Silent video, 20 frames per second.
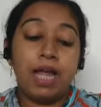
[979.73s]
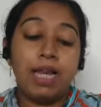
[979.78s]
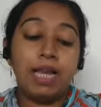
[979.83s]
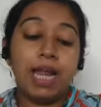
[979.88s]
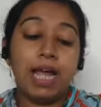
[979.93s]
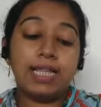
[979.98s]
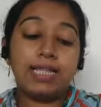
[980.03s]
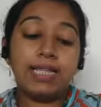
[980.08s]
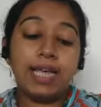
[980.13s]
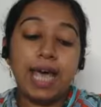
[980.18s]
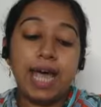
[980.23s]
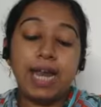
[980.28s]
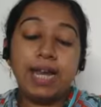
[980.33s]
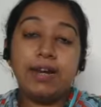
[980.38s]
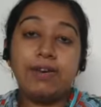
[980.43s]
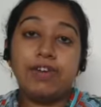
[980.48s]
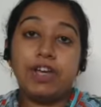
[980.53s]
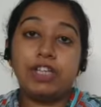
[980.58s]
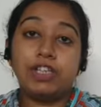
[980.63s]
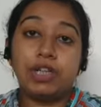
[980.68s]
Let's
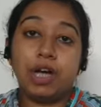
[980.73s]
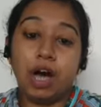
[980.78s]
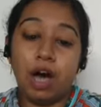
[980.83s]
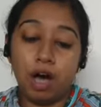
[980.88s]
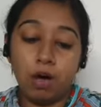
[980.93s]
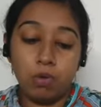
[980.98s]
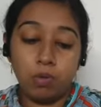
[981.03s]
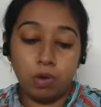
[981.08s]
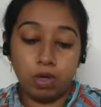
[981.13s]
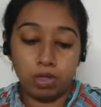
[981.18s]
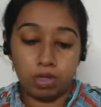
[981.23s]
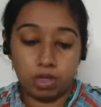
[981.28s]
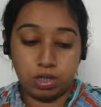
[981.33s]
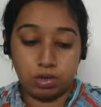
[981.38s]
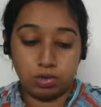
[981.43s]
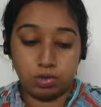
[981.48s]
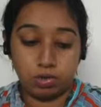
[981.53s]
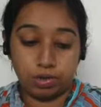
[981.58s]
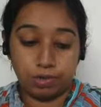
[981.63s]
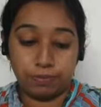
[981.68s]
enrich our word
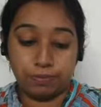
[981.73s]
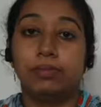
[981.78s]
store.